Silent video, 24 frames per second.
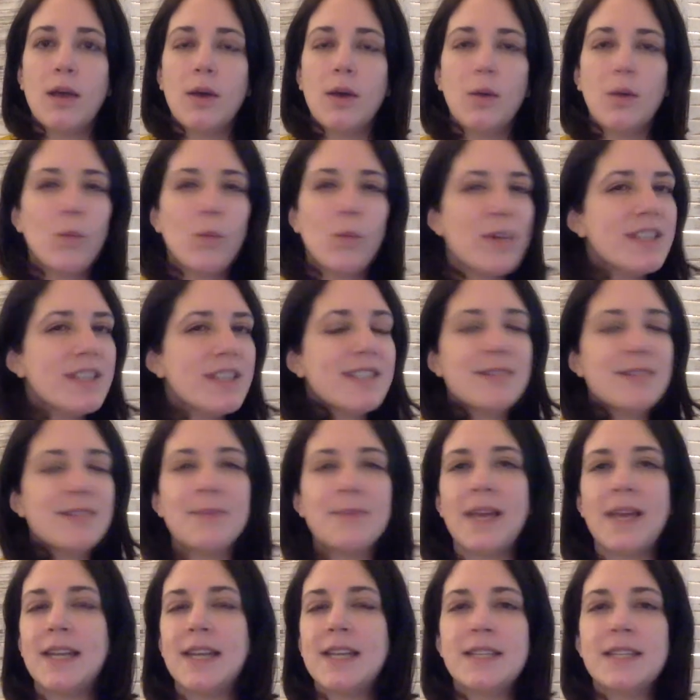Wisdom
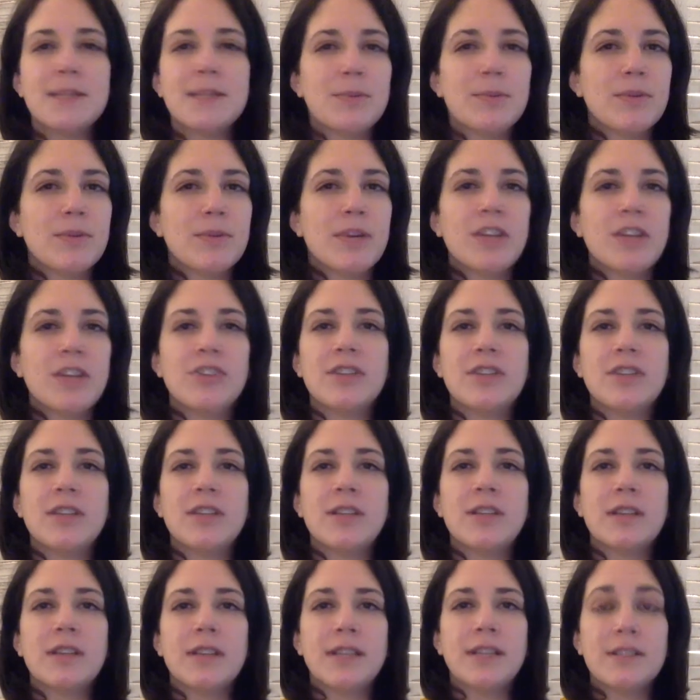and inspiration
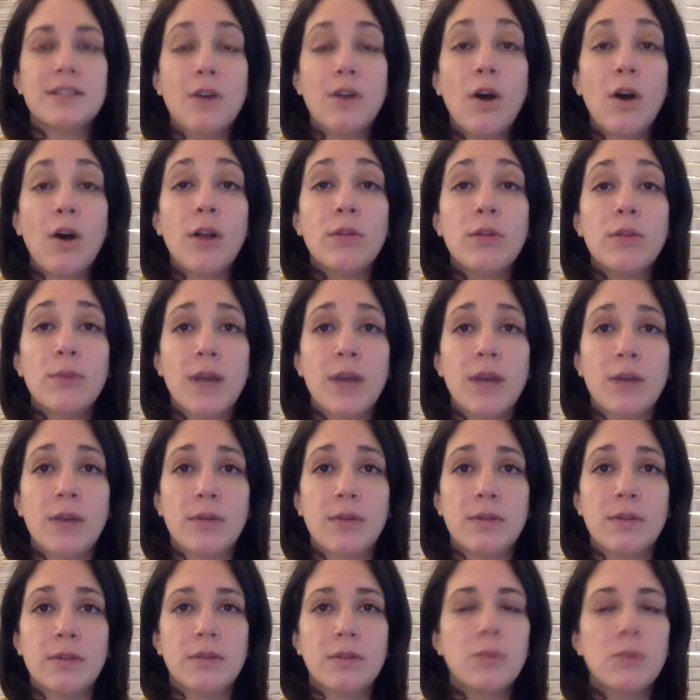is all
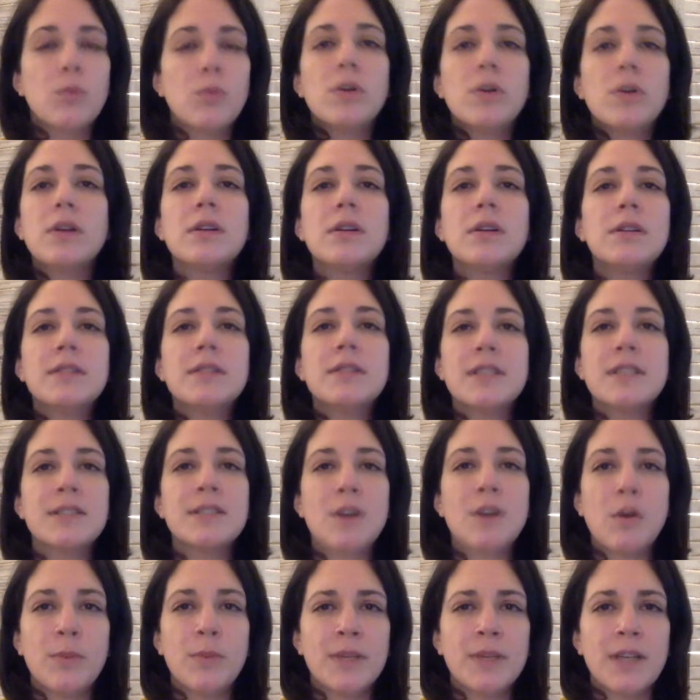around. The world is
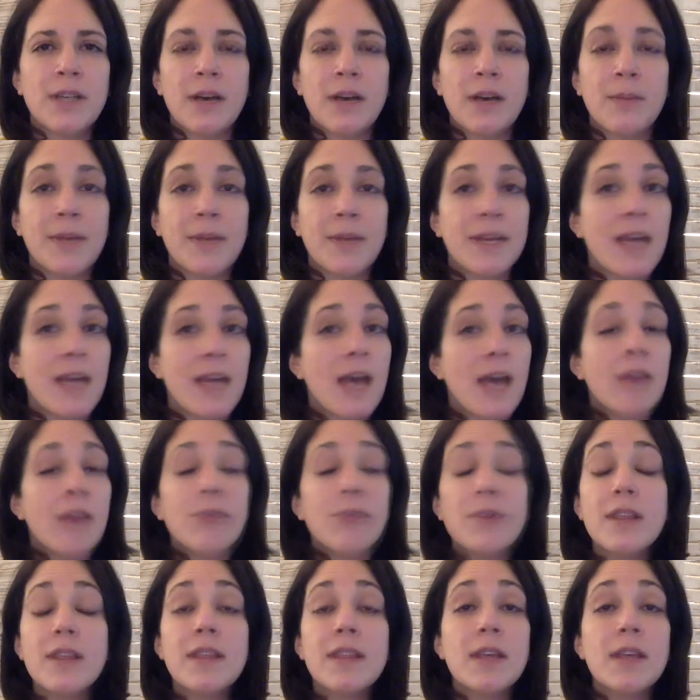opened up, and
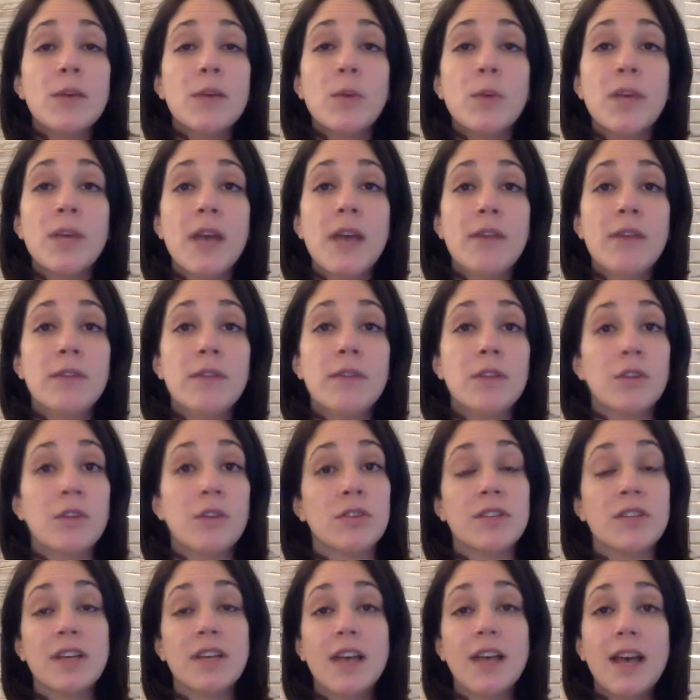everything we have
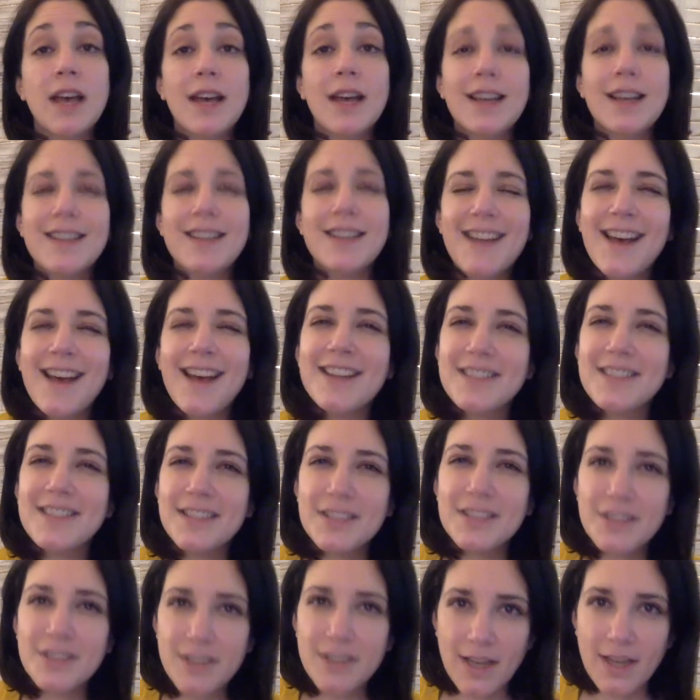learned, not
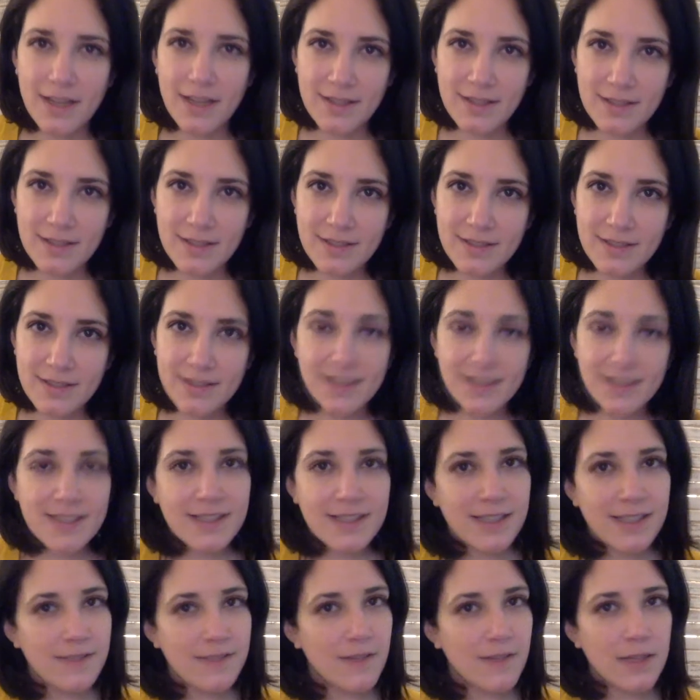just since
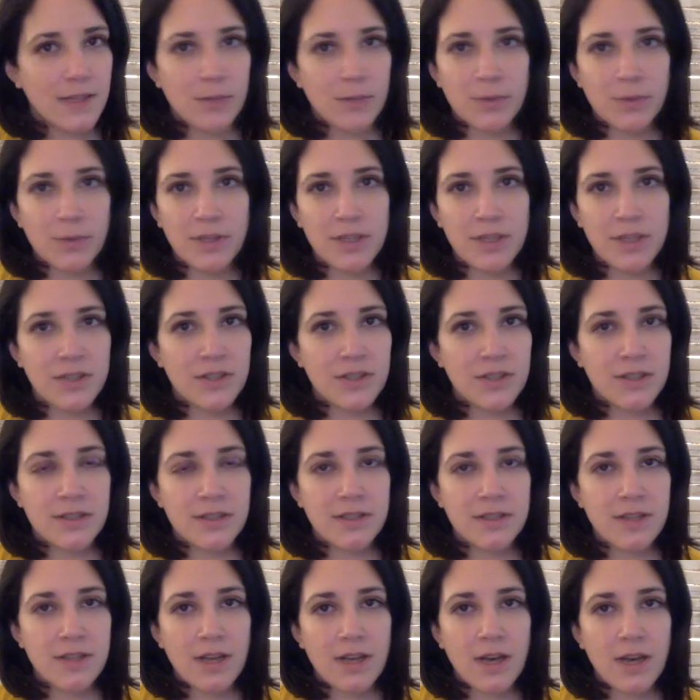leaving the
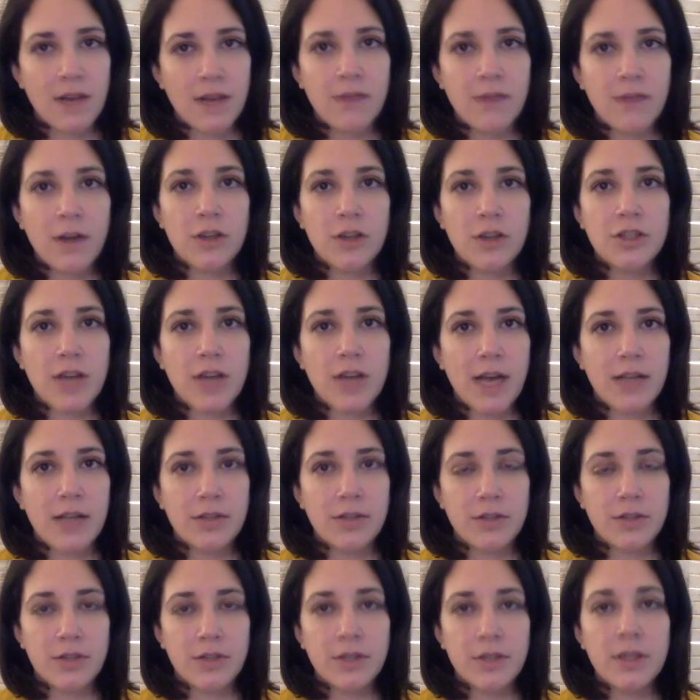religions of our
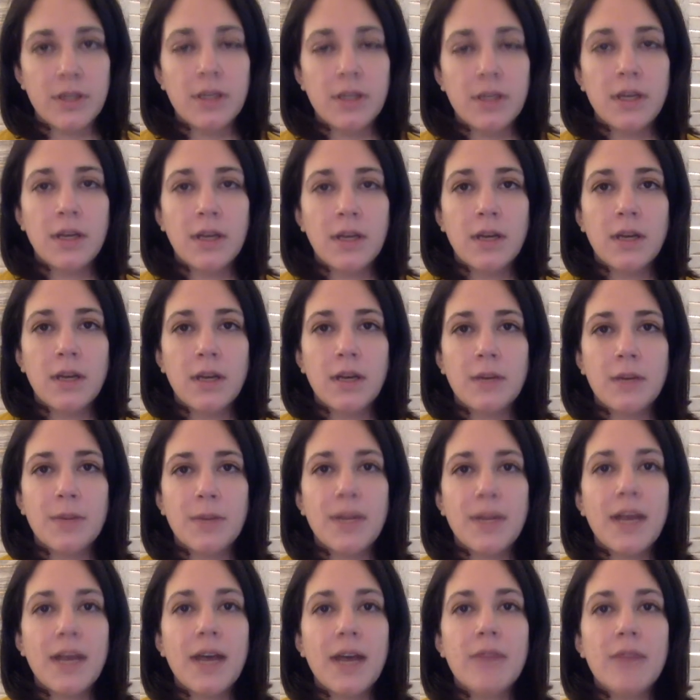childhood,
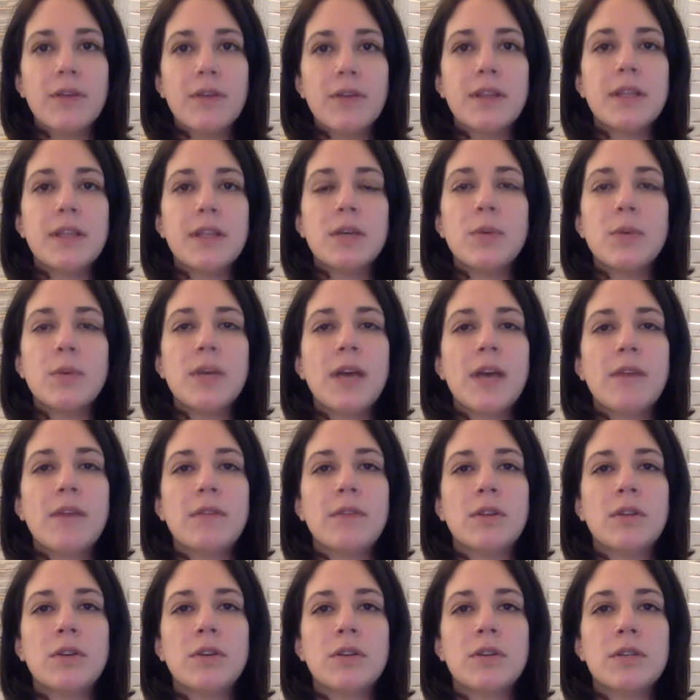but everything we have
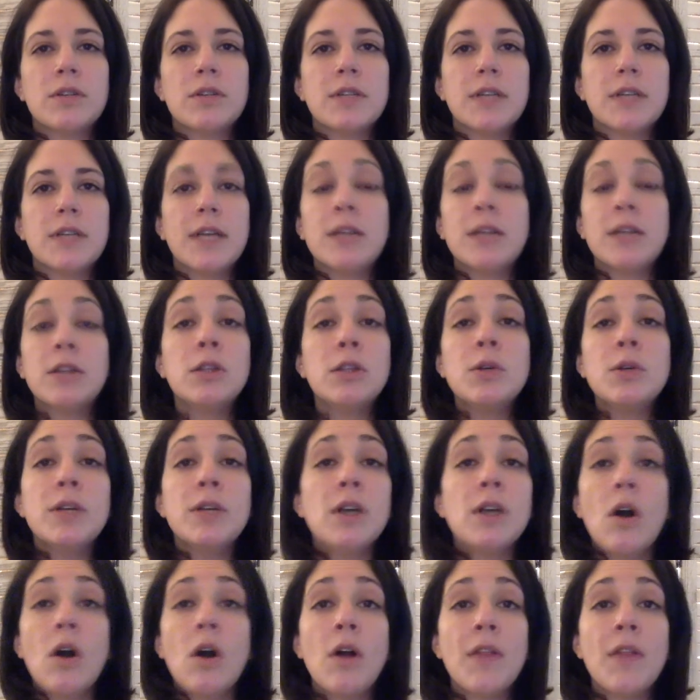learned,
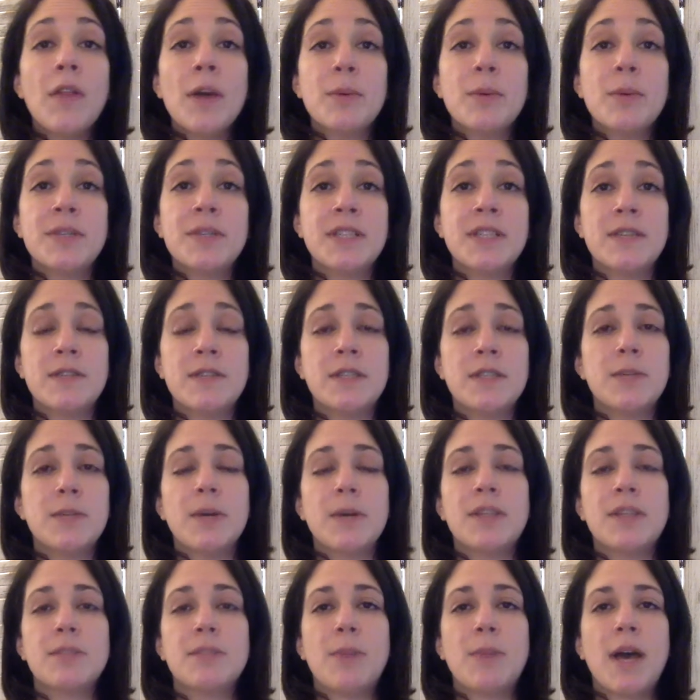including all that was given to
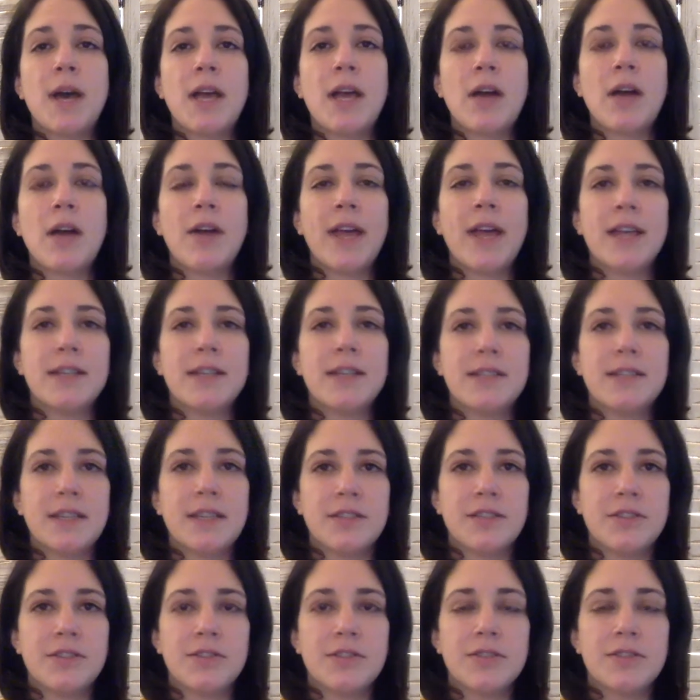us by our
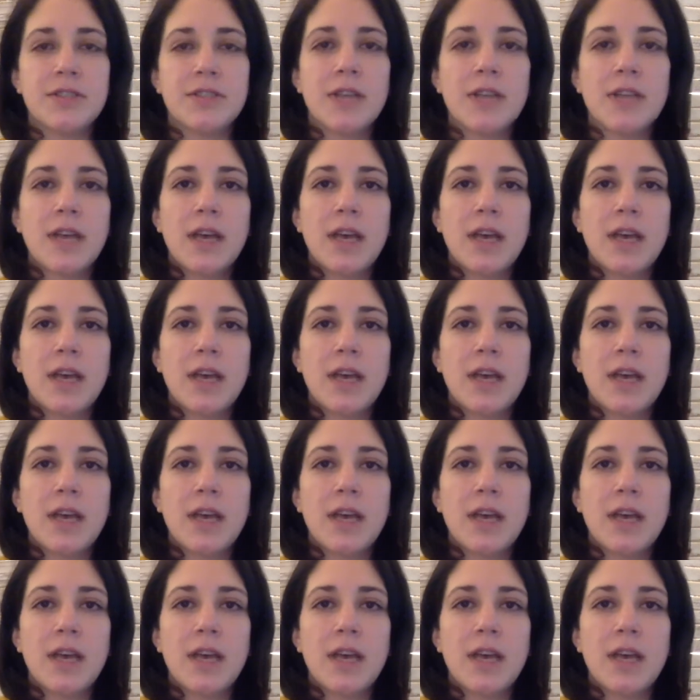ancestors,